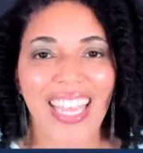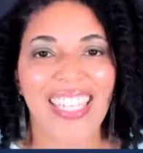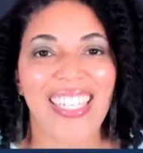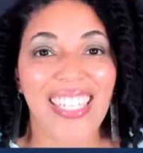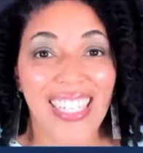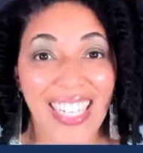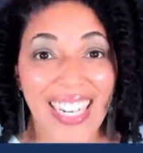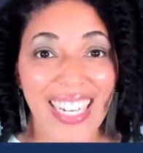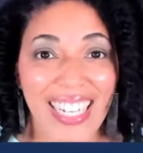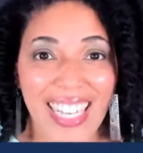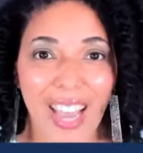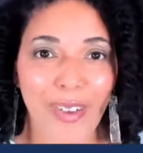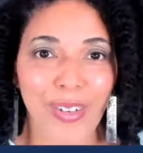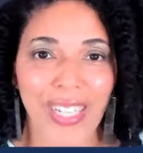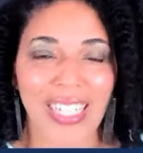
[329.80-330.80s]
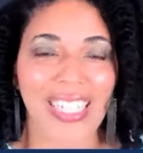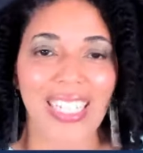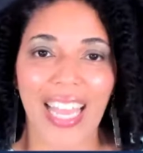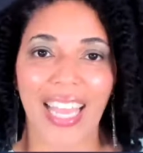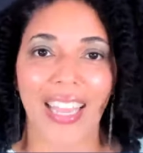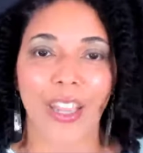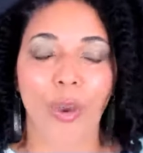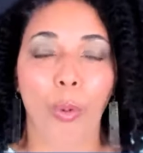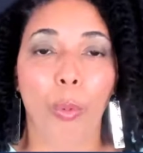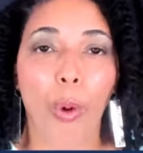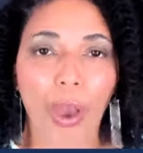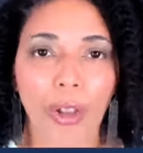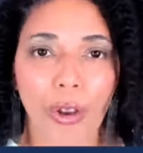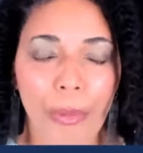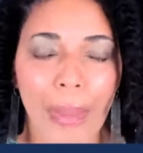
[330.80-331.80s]
is sitting down and saying,
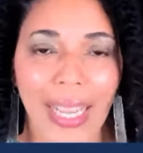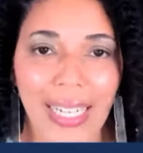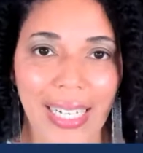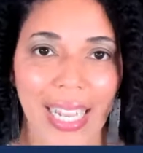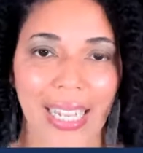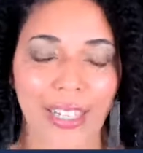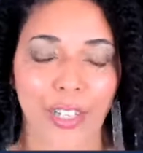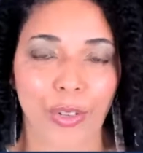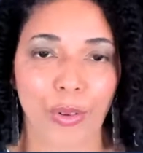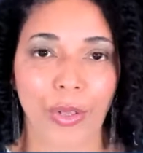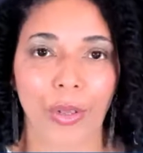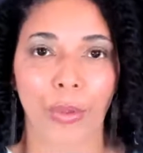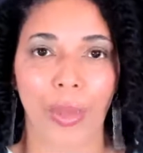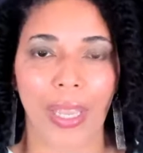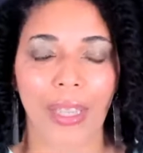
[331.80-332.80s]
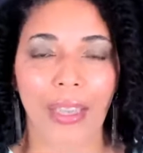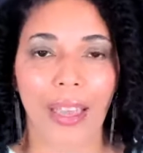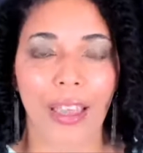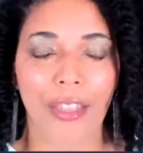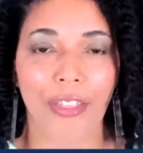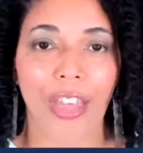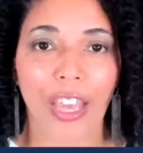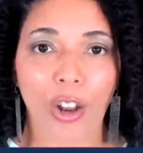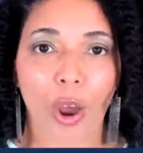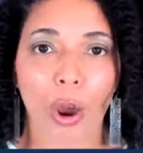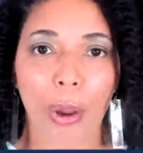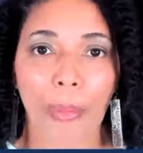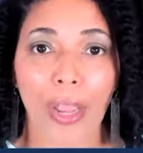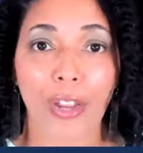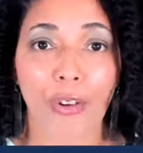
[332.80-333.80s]
what are my days during the week that
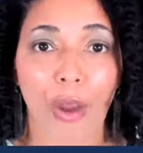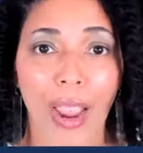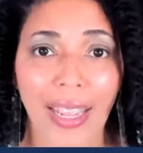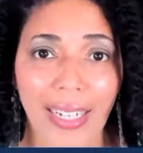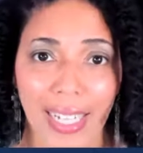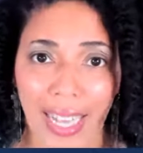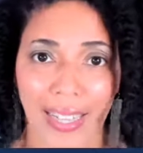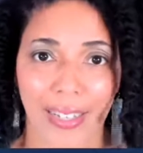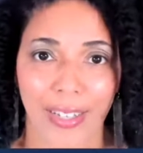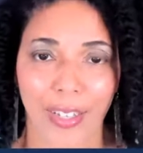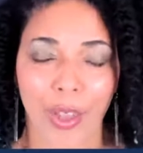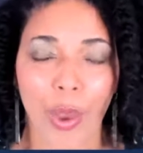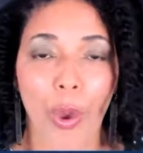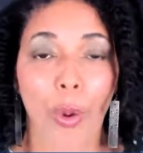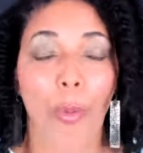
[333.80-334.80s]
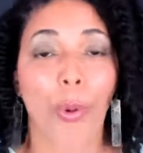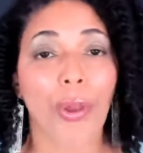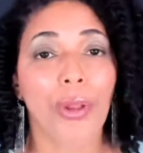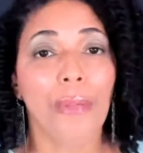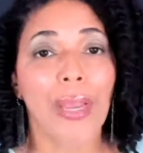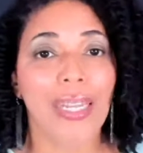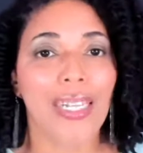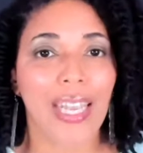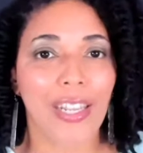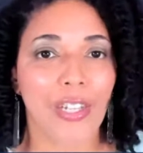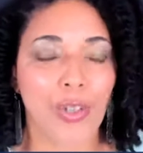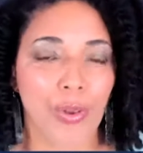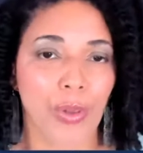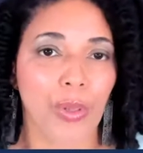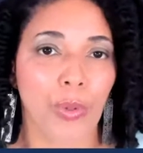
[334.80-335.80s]
are my grind days? What are my days
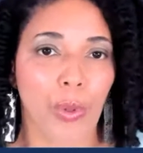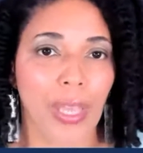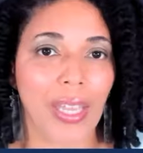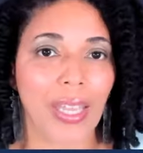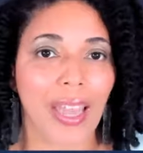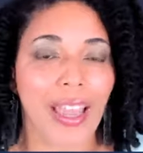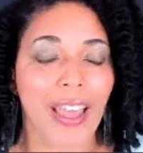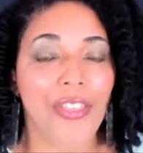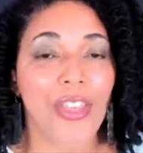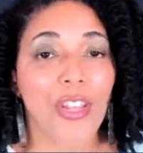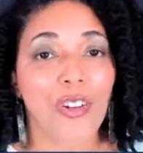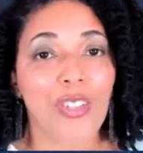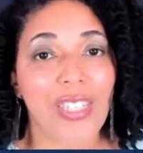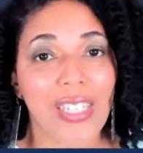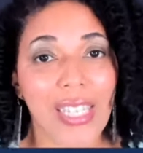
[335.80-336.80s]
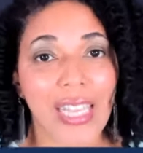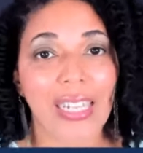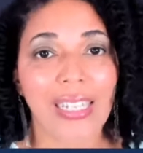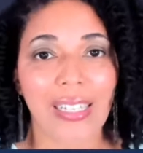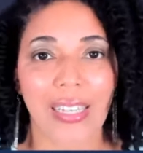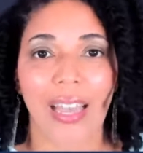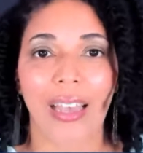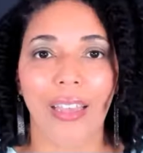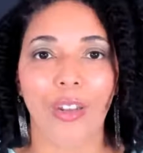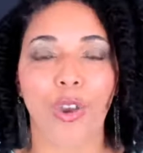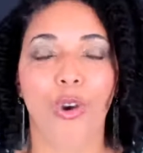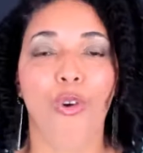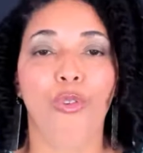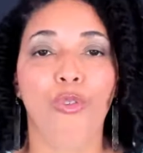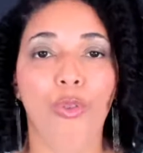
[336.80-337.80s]
during the week that are set aside
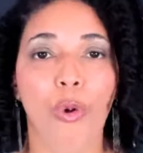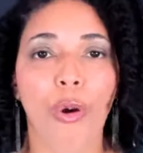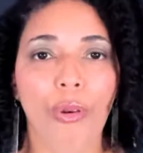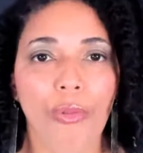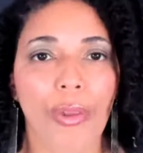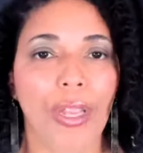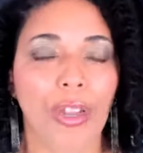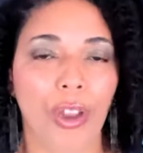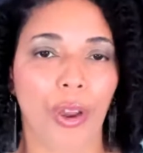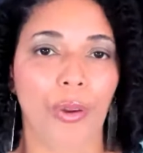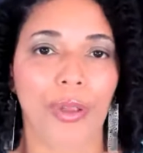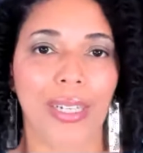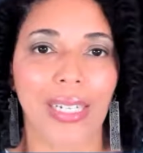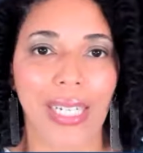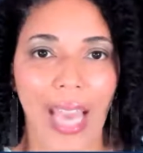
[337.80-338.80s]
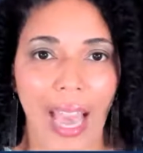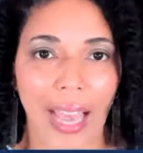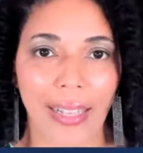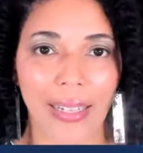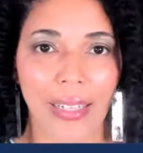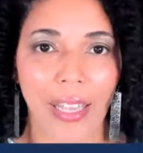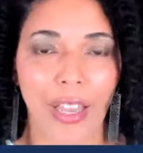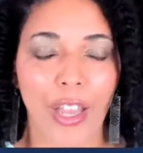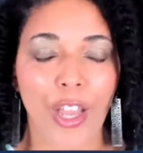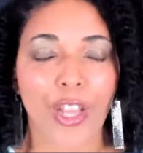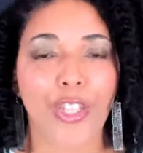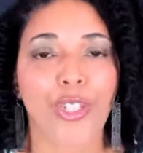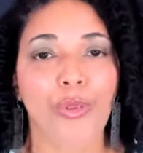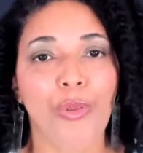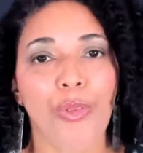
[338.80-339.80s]
for a reoccurring task?
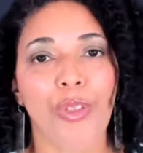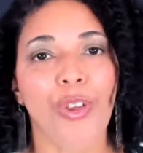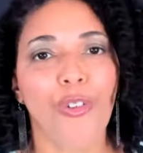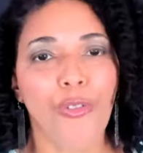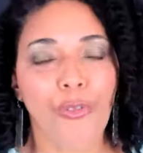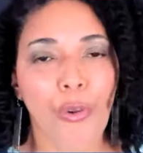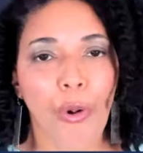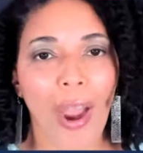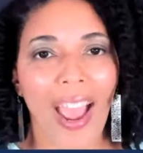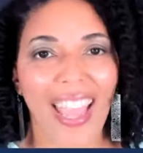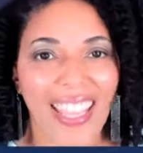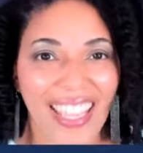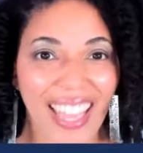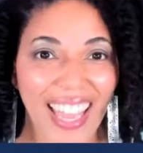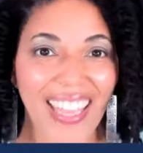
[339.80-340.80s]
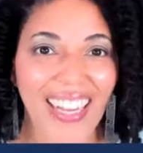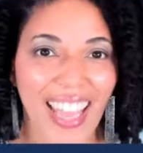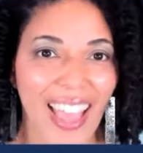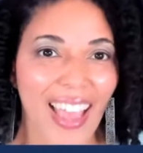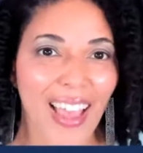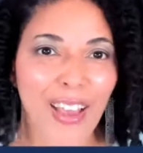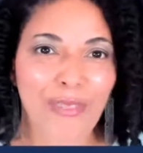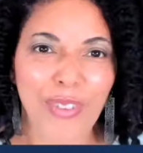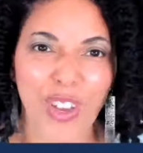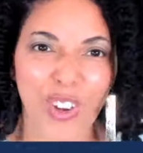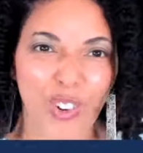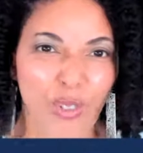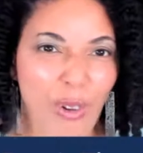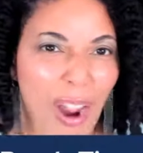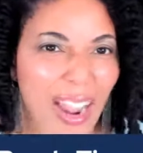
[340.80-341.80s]
So, therefore, I can have a
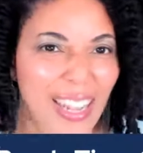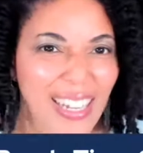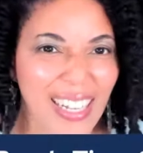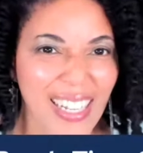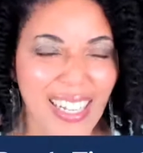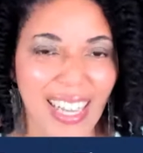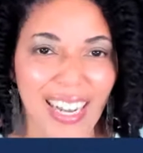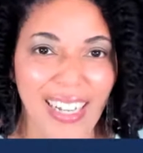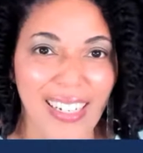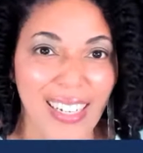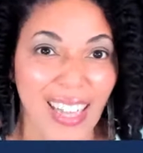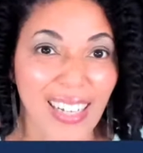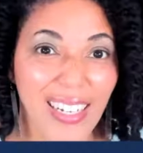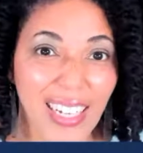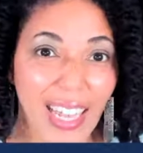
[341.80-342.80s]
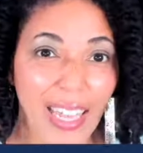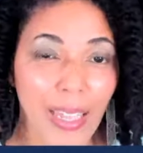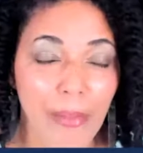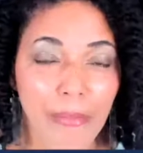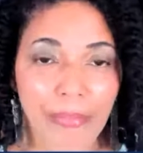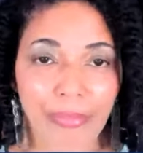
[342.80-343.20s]
grind and get it done day,